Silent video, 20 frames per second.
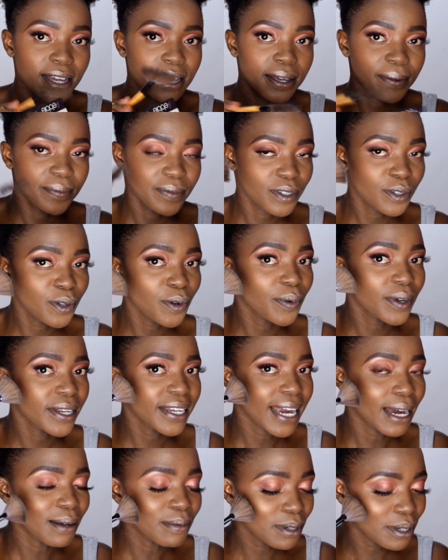So when it
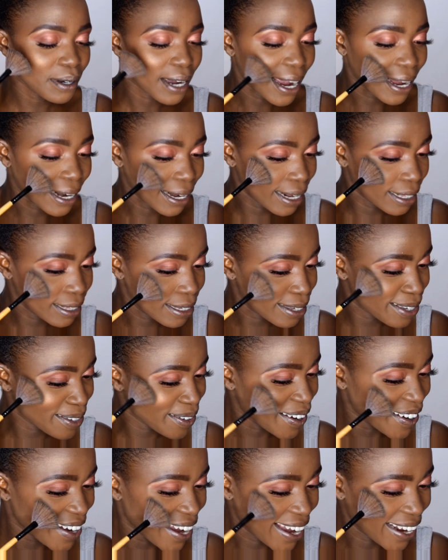comes to highlight, this is where you
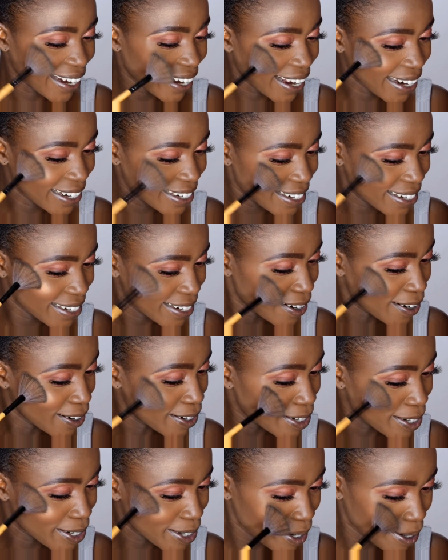highlight on
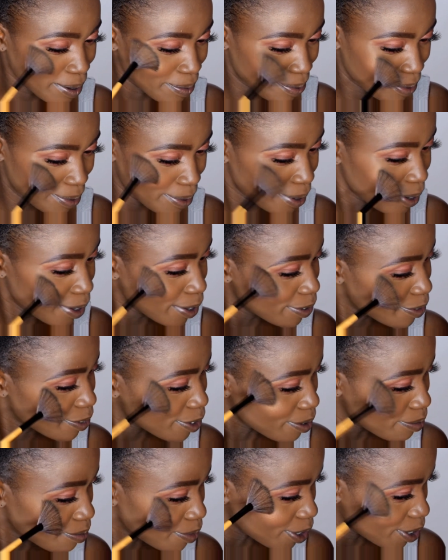top of your
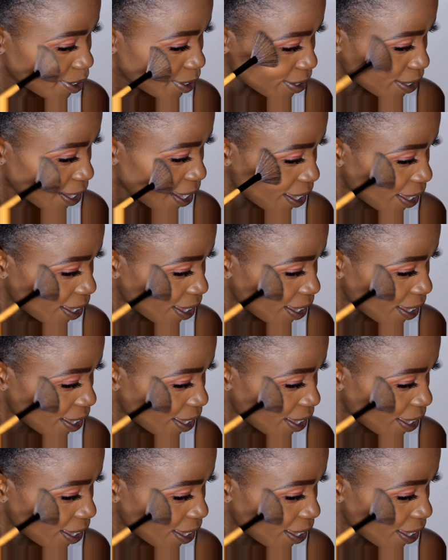bronzer.